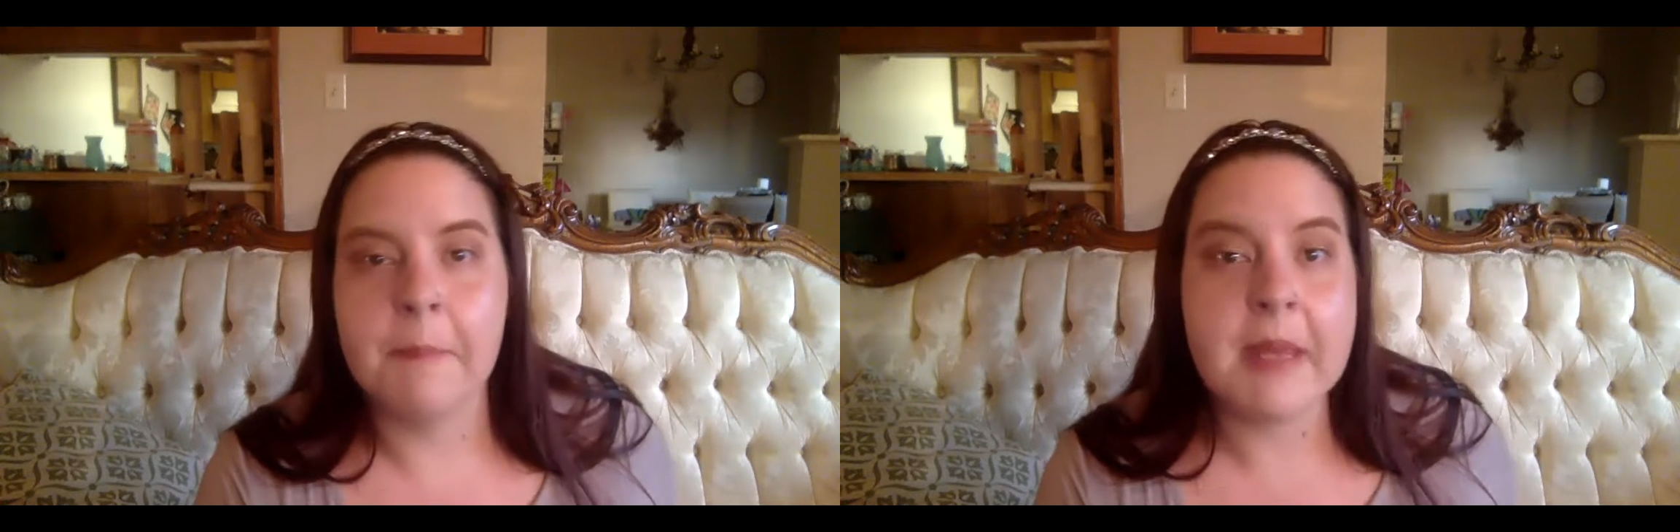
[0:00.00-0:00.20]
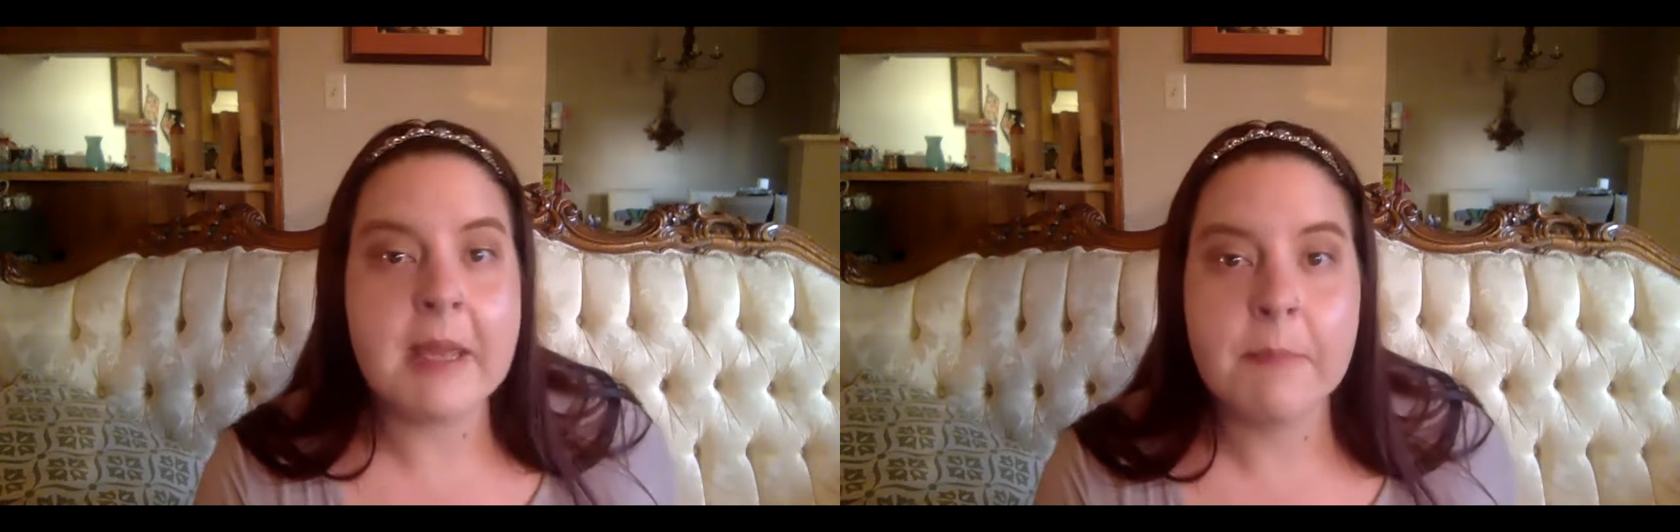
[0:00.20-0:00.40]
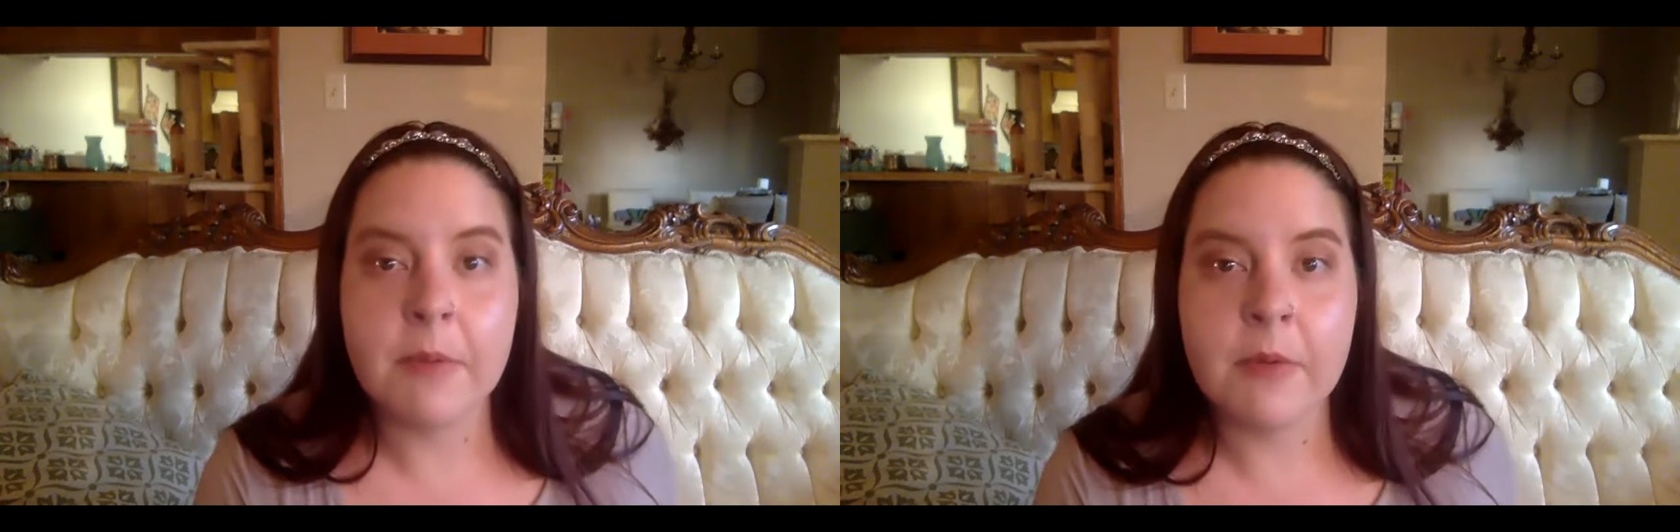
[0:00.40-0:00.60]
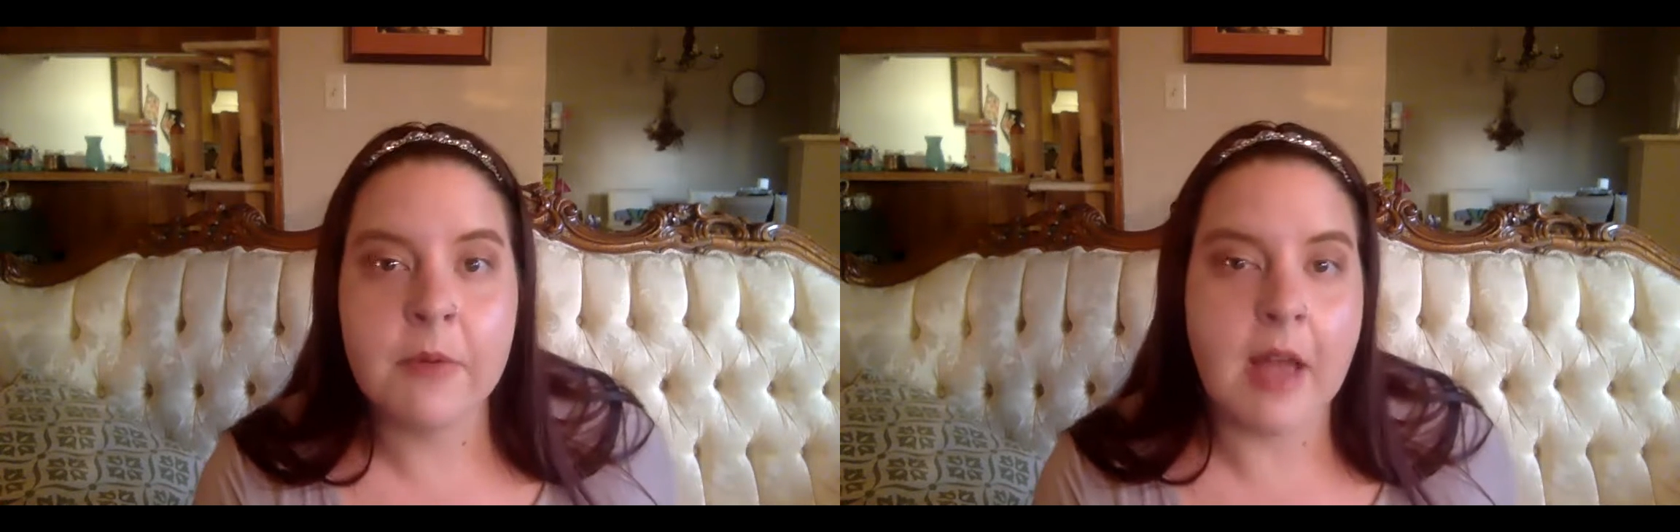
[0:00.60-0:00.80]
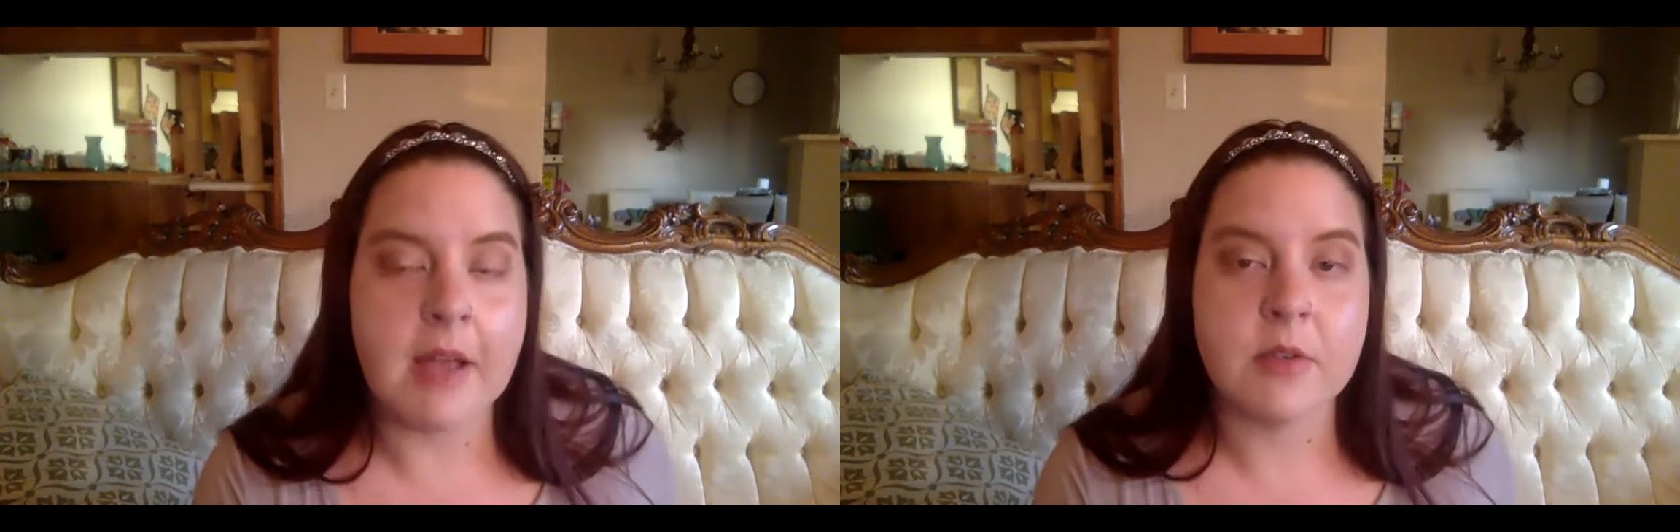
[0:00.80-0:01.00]

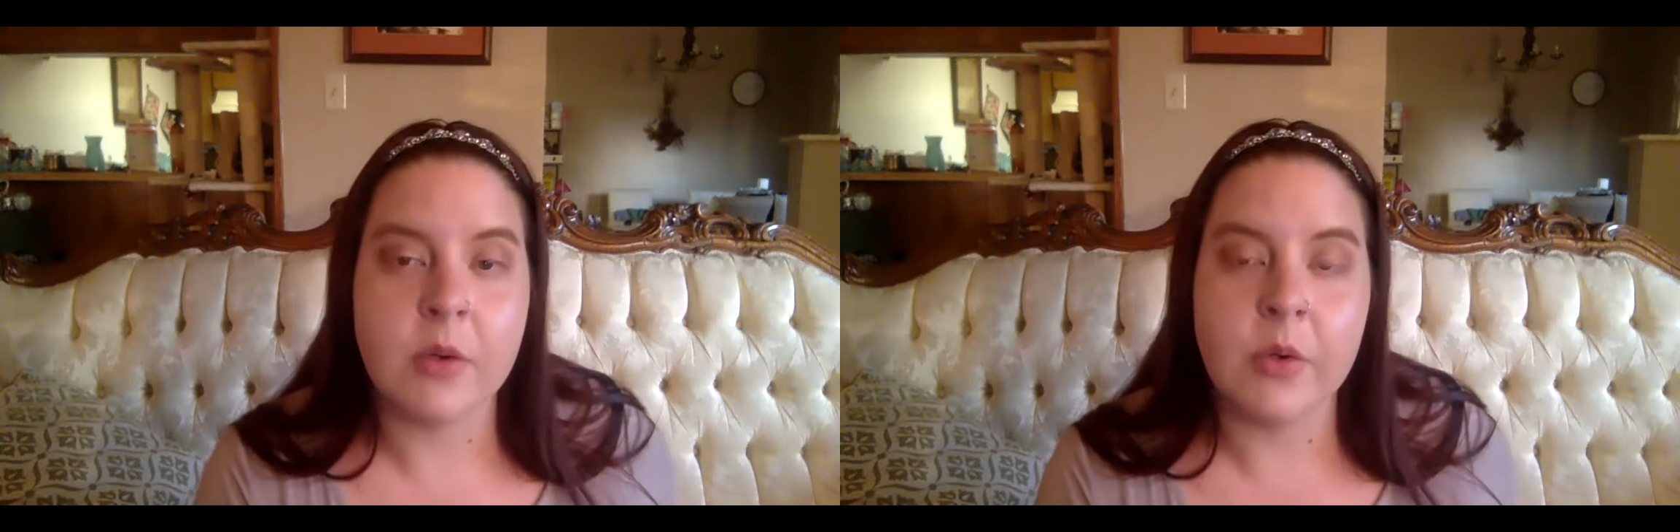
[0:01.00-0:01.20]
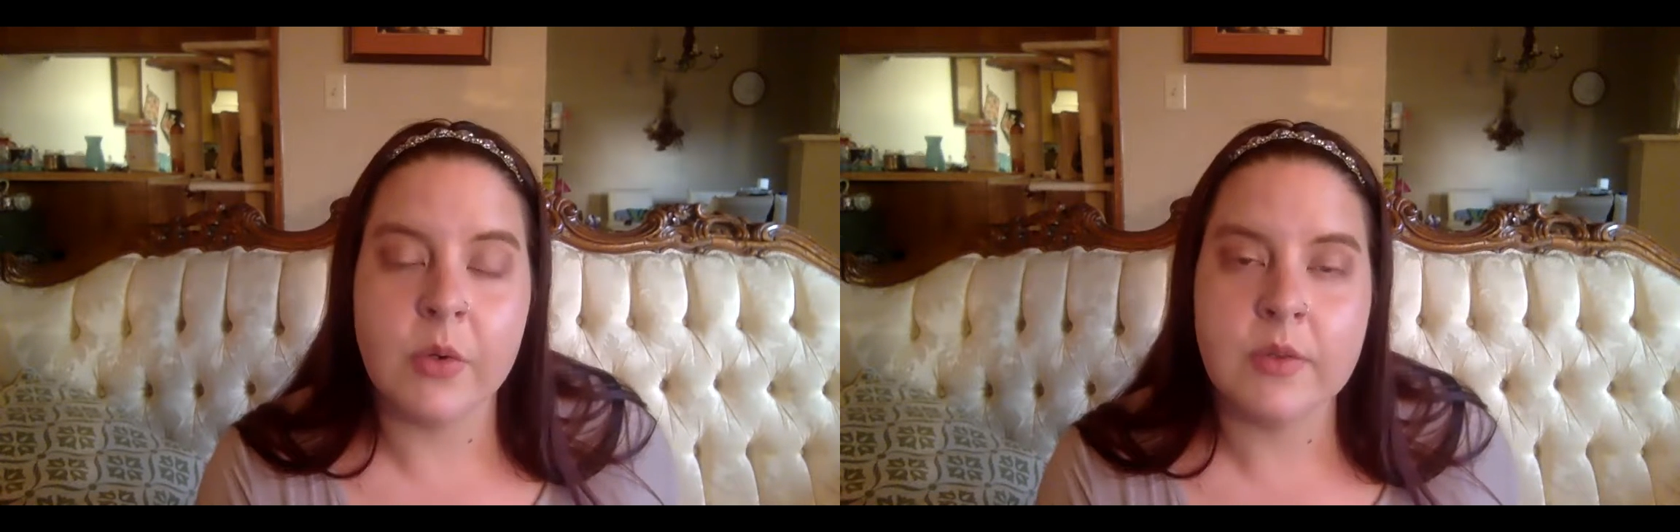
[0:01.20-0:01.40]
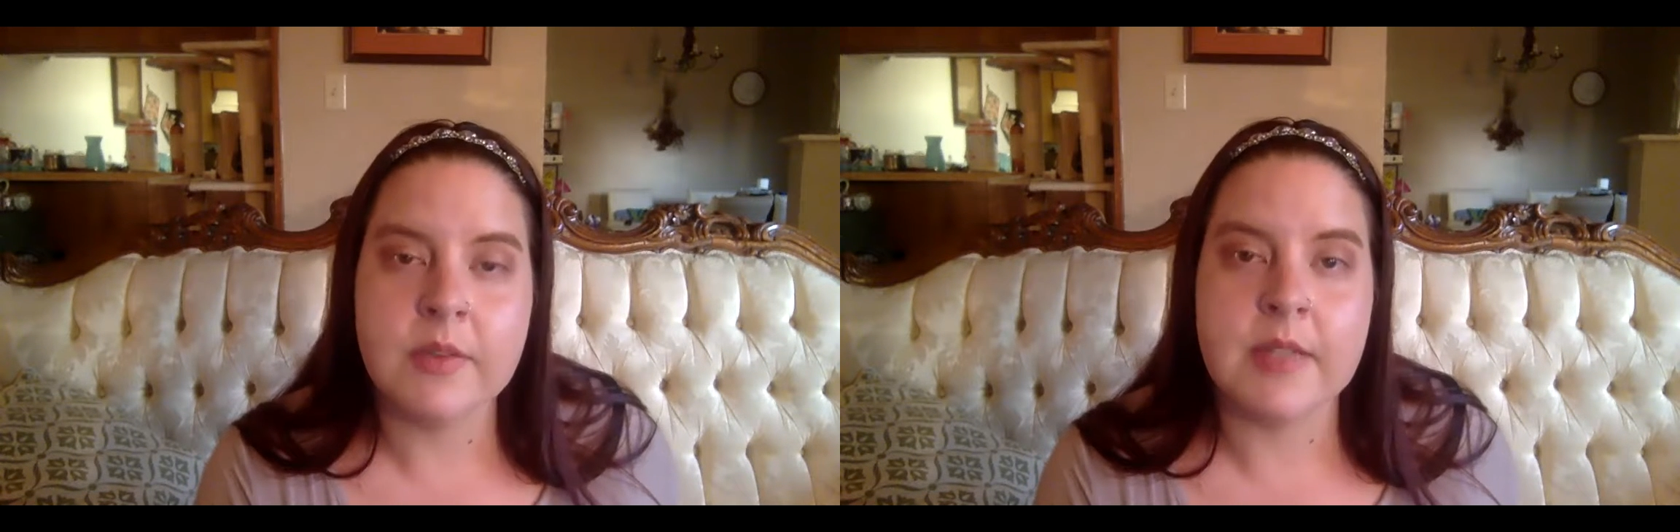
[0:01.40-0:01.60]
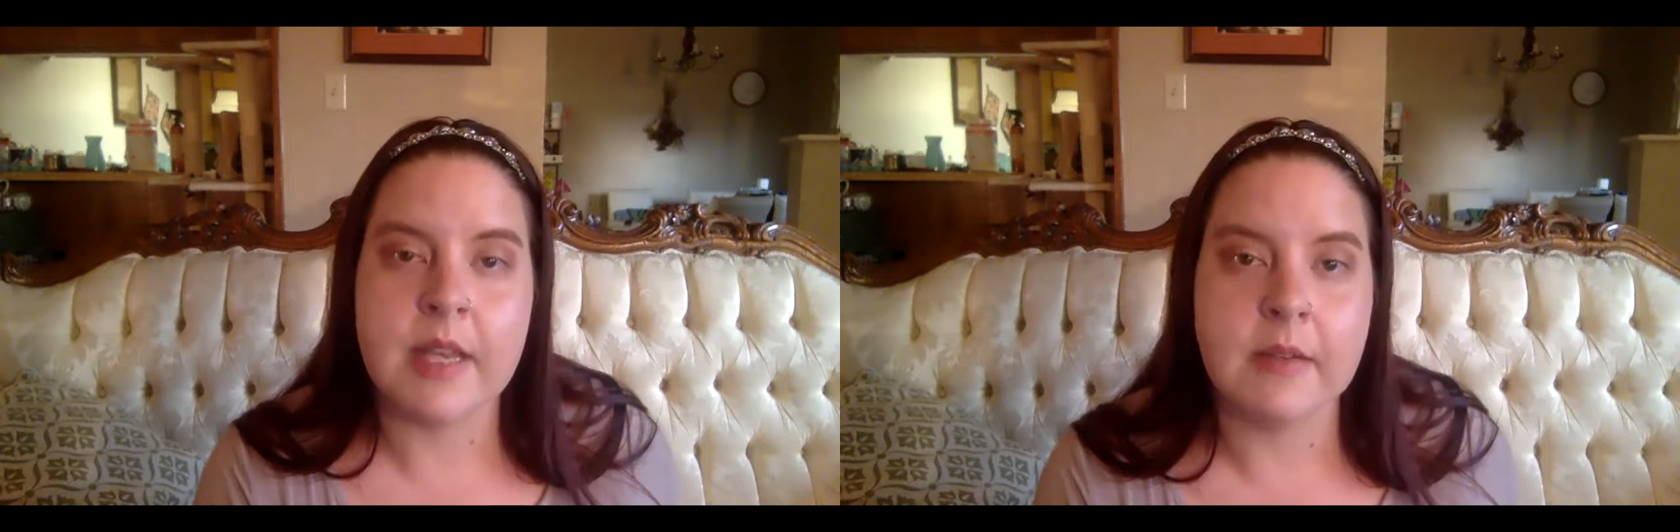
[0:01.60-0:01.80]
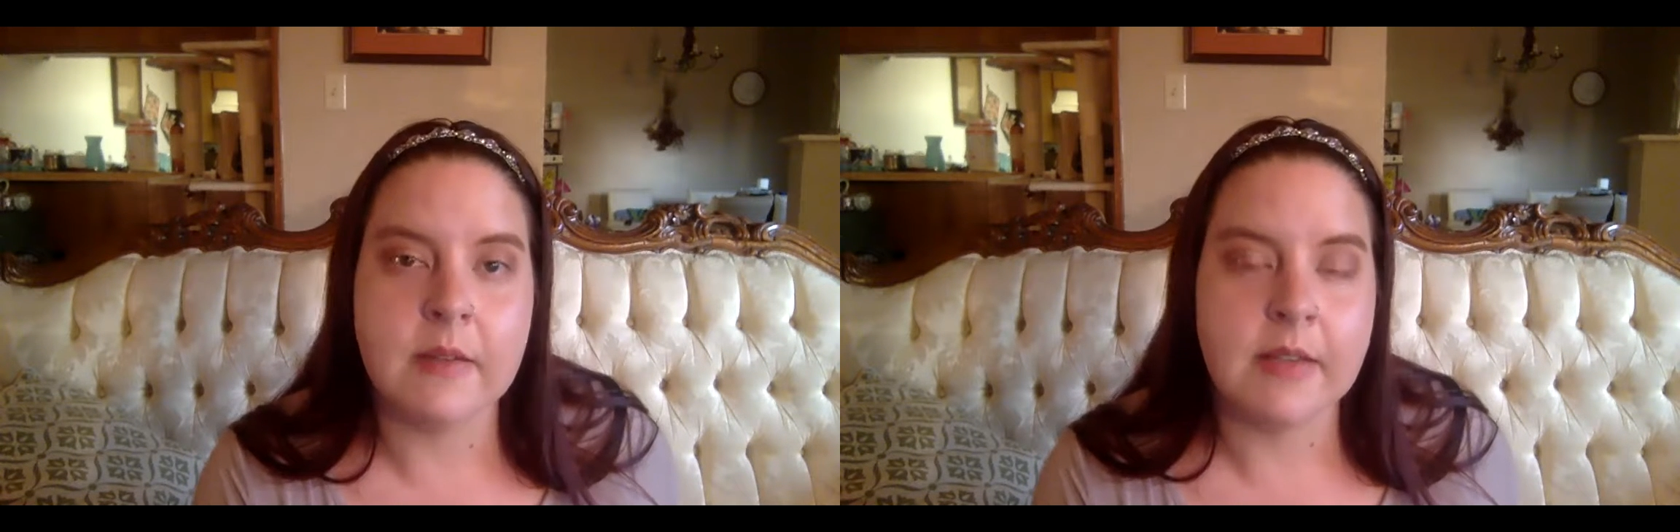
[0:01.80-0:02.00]
people as a whole settled